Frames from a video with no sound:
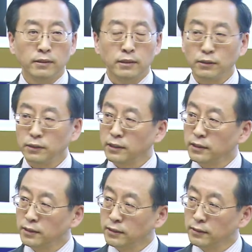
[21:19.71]
So it
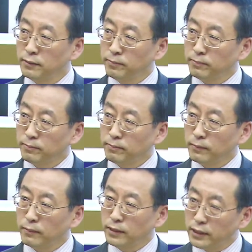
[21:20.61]
is
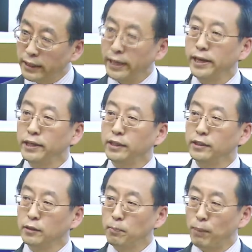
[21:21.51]

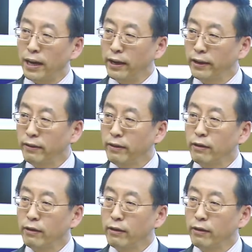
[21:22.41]
indicated by